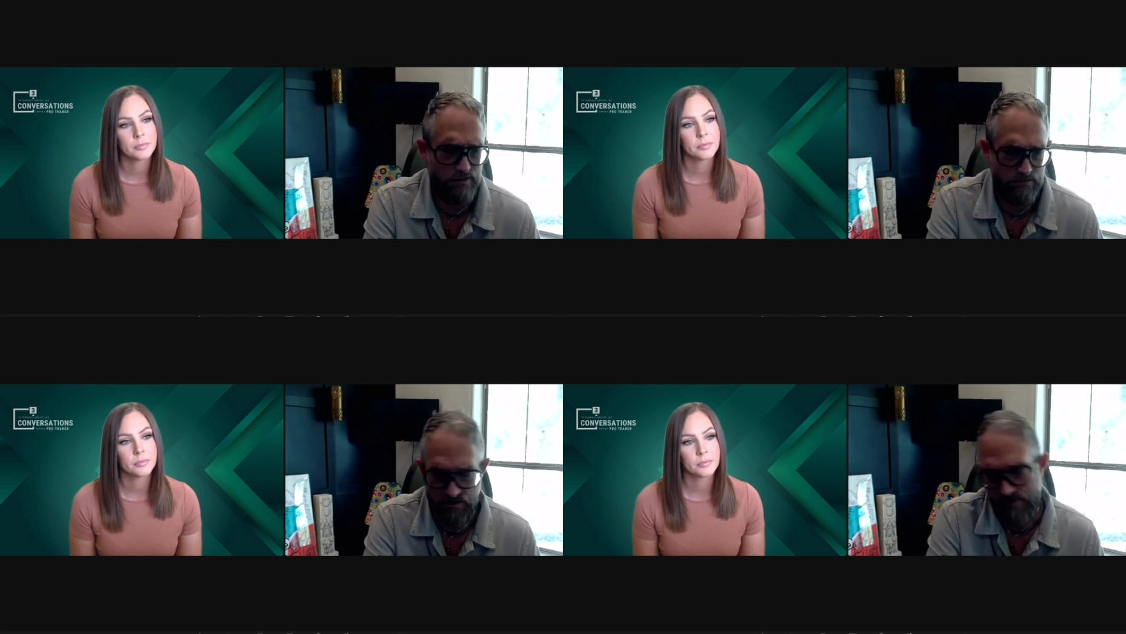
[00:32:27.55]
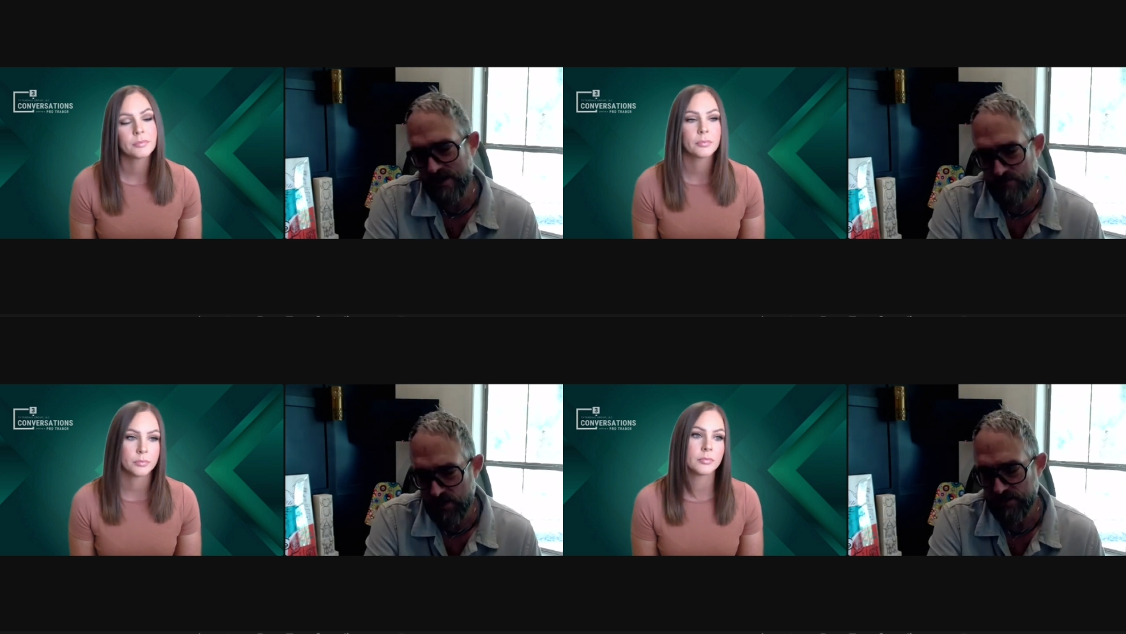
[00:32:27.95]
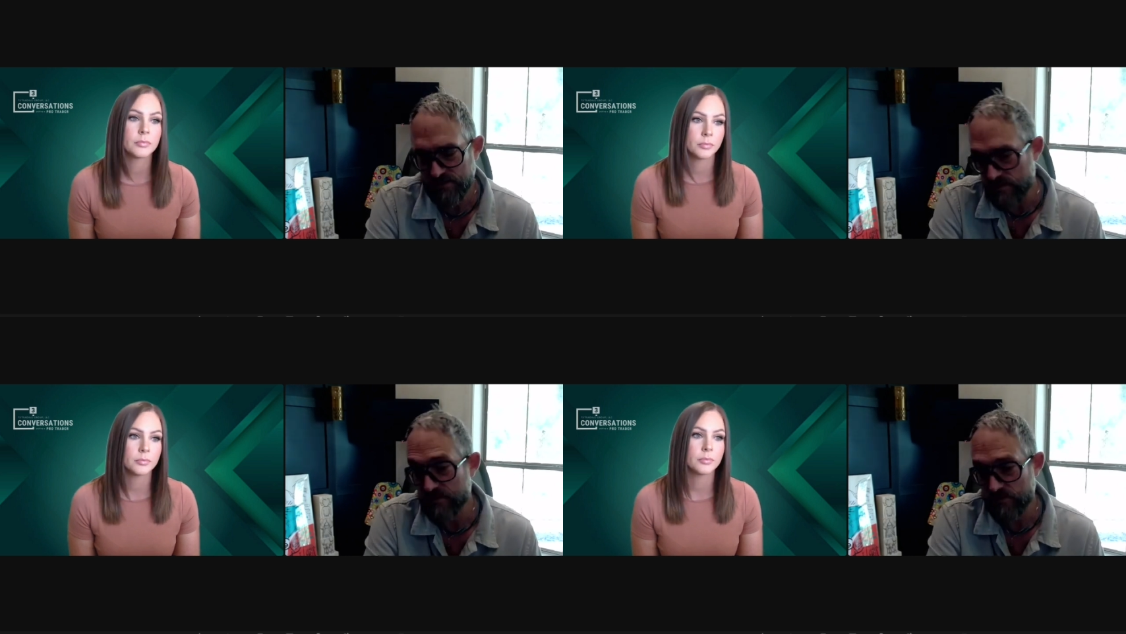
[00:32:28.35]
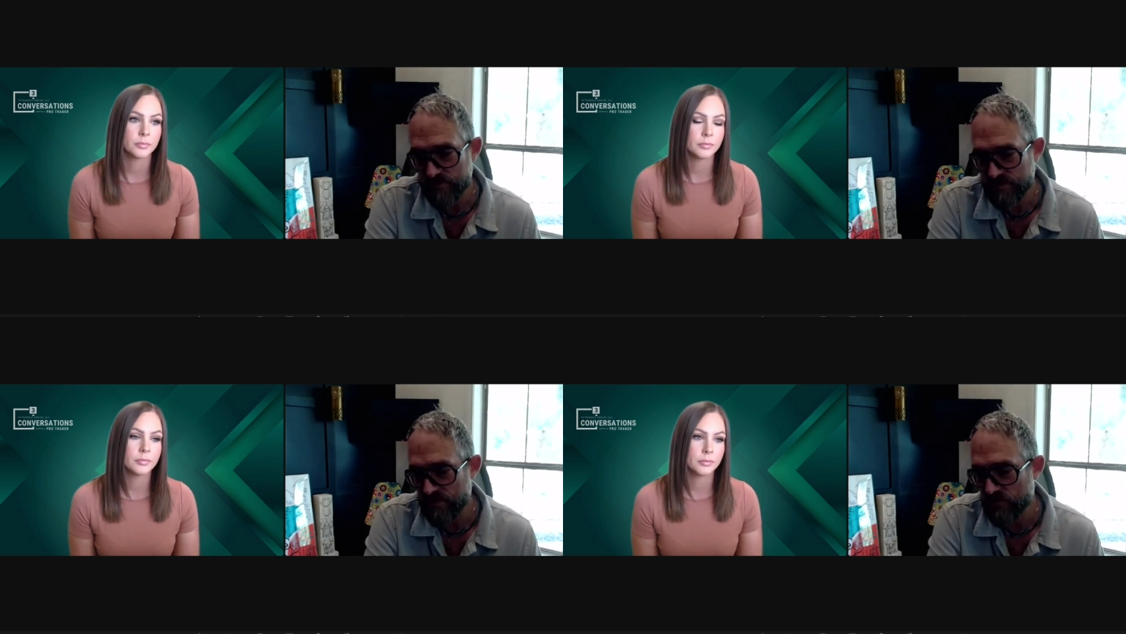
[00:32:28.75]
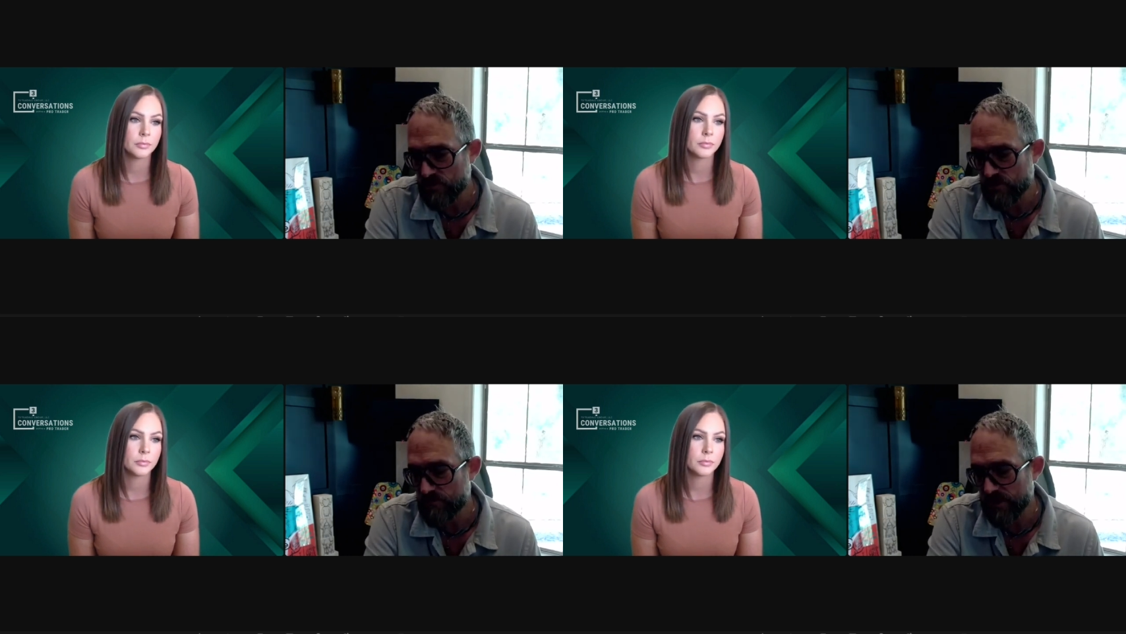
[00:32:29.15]
Speaker 1: I make money, and some people would say you're good,
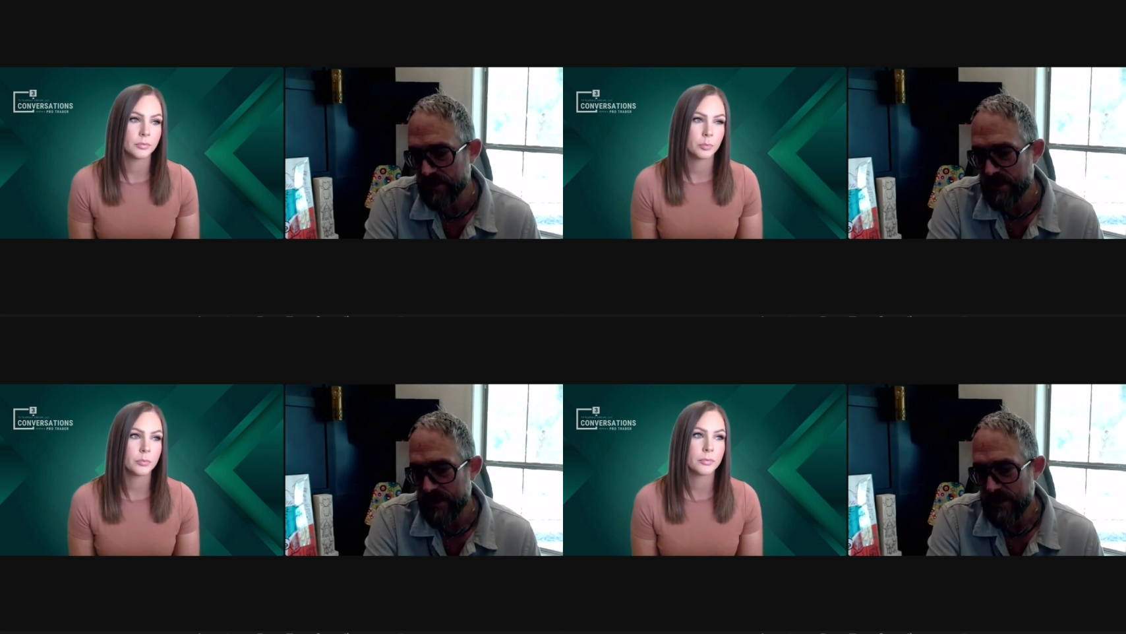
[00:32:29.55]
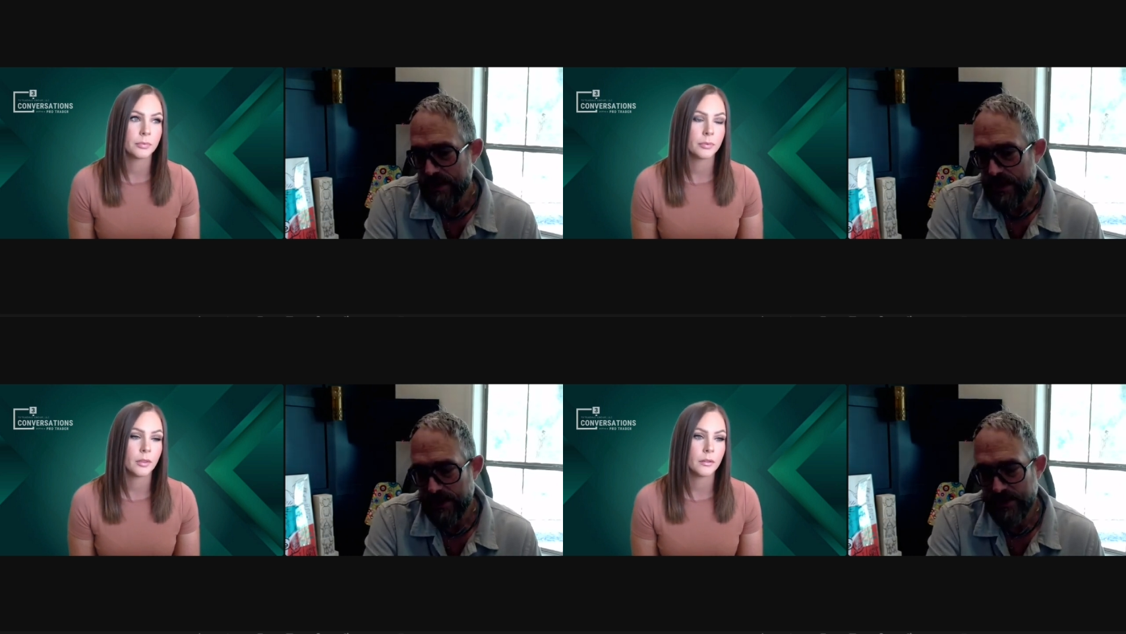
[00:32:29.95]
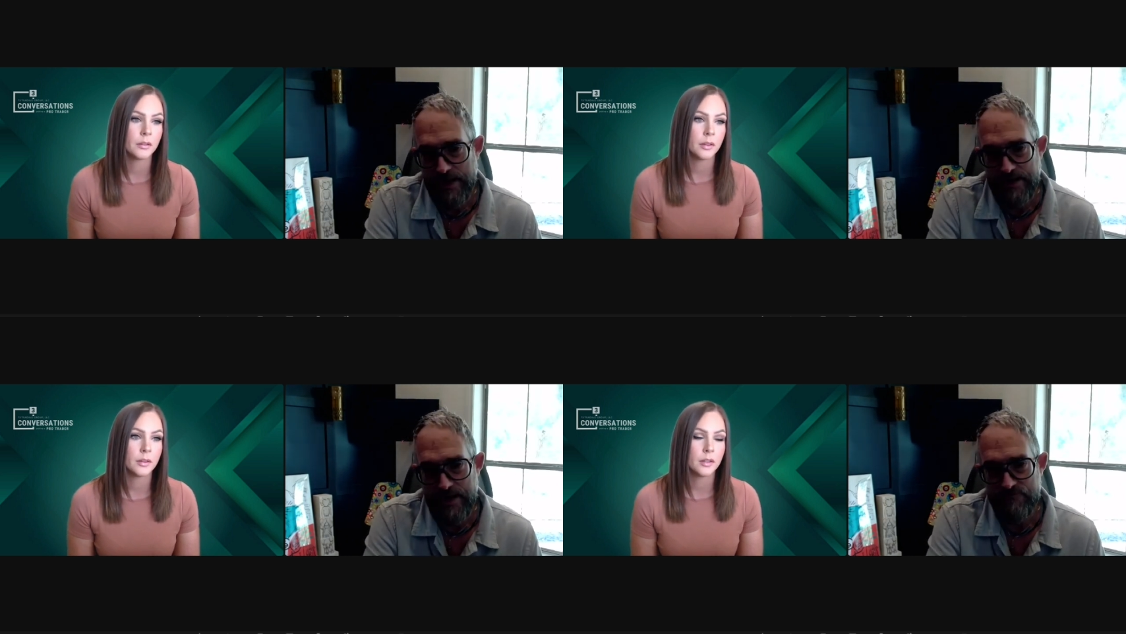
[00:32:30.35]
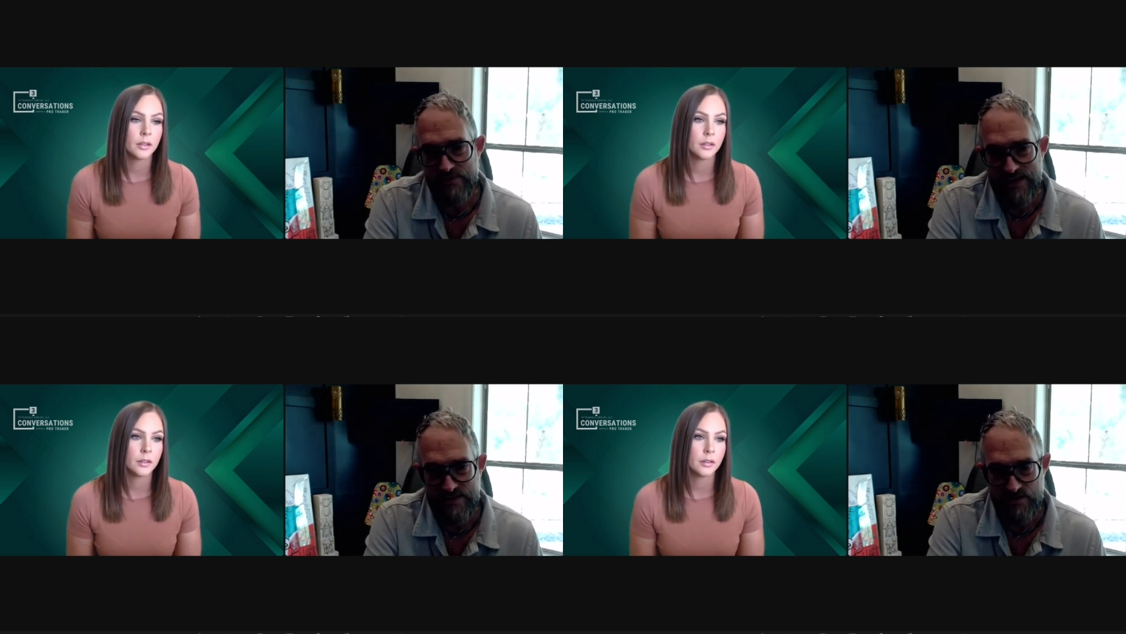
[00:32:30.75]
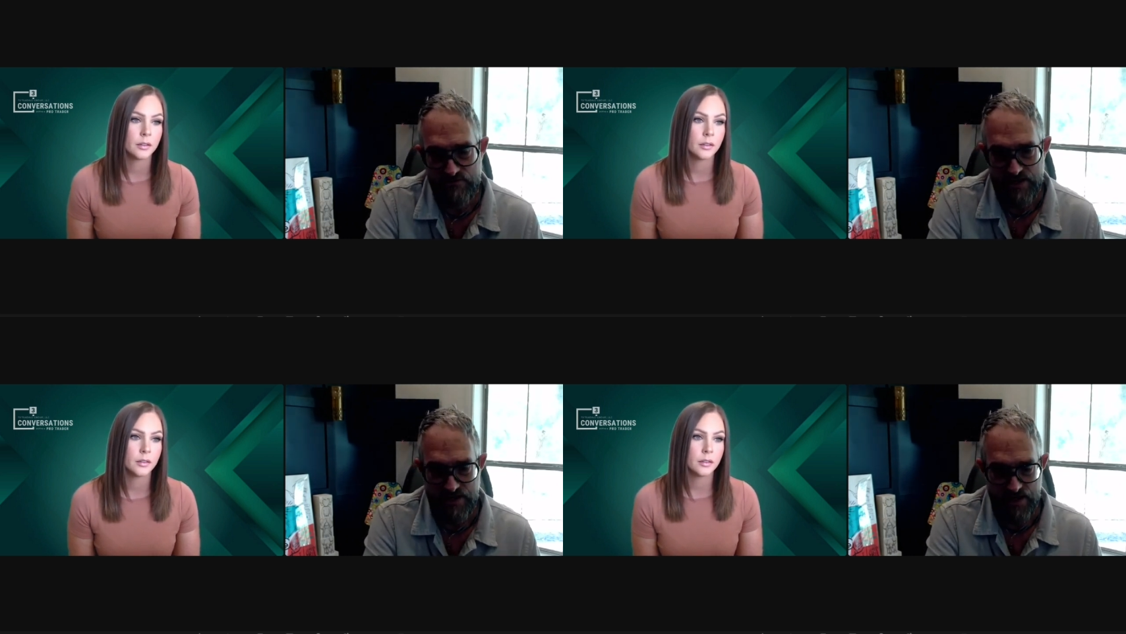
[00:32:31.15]
but I, I have less of
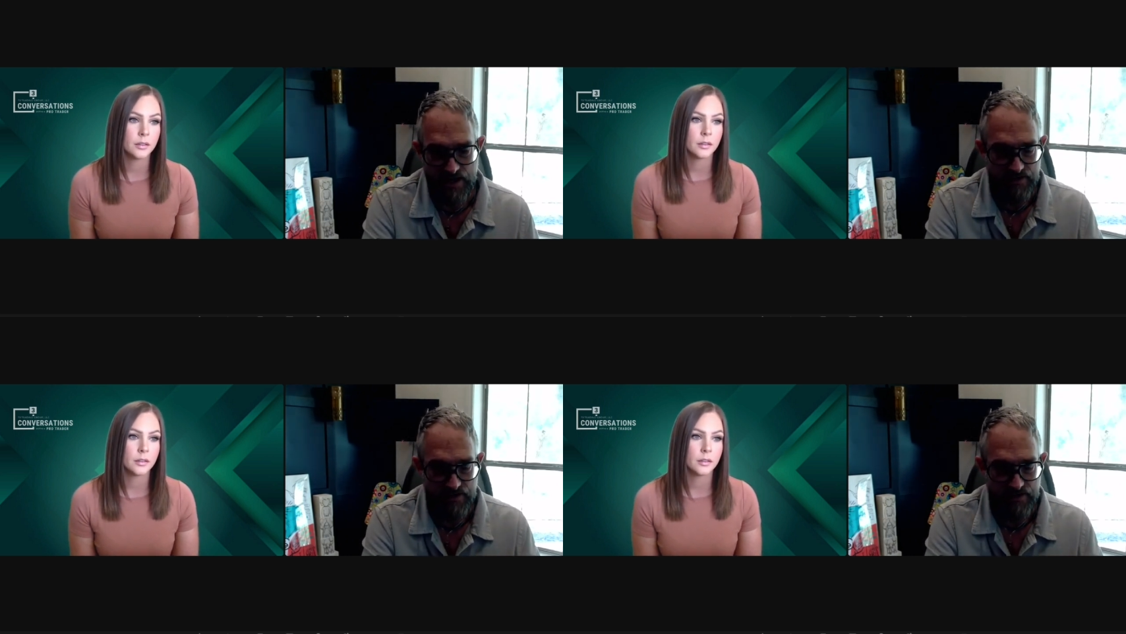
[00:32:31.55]
that eye of the